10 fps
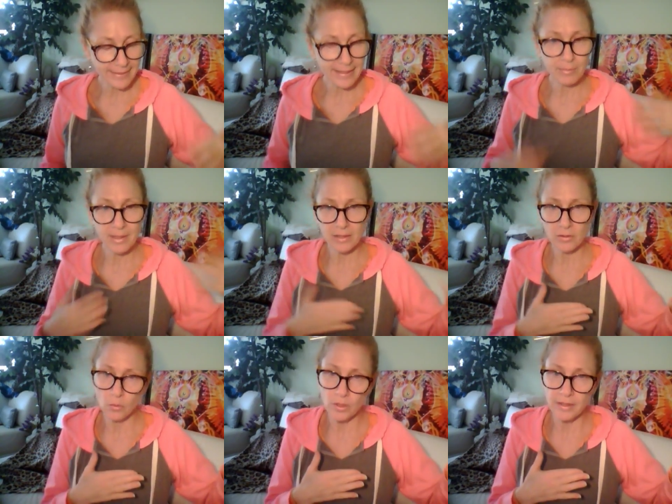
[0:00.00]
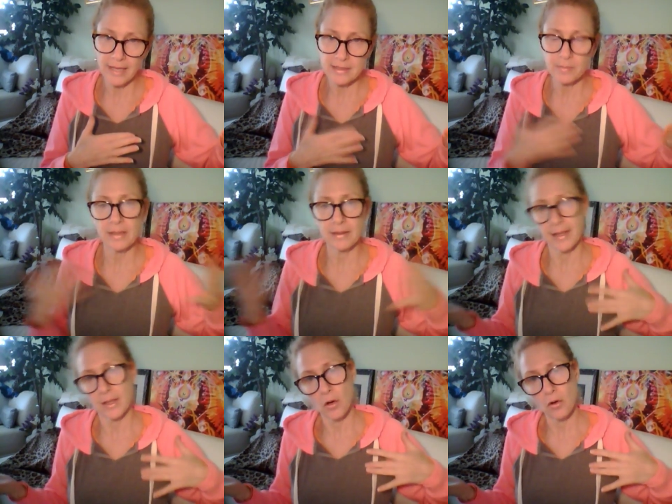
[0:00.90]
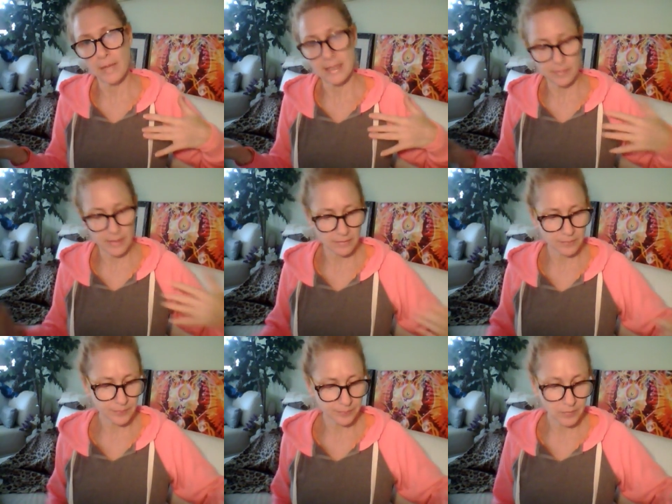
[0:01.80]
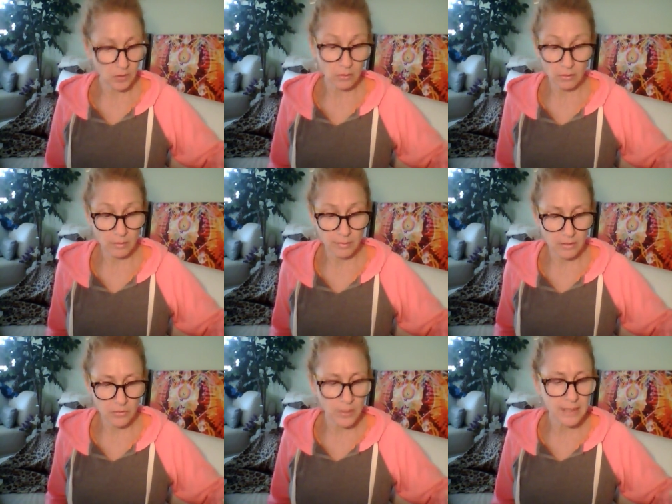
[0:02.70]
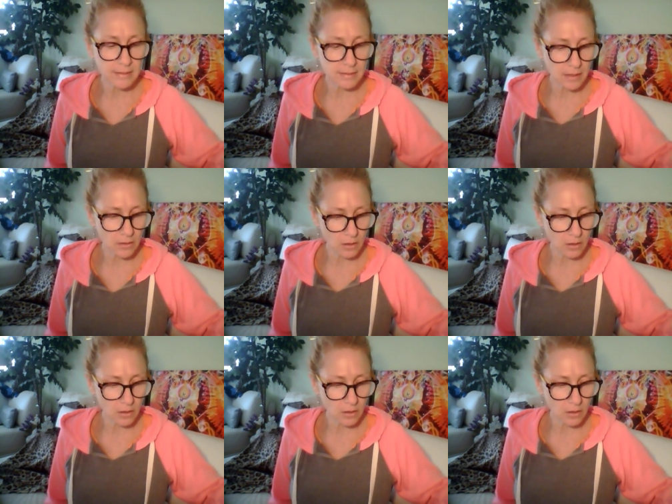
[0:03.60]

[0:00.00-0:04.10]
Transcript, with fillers: They could be like their work aspect and then their home aspect. Or it could be the twins and the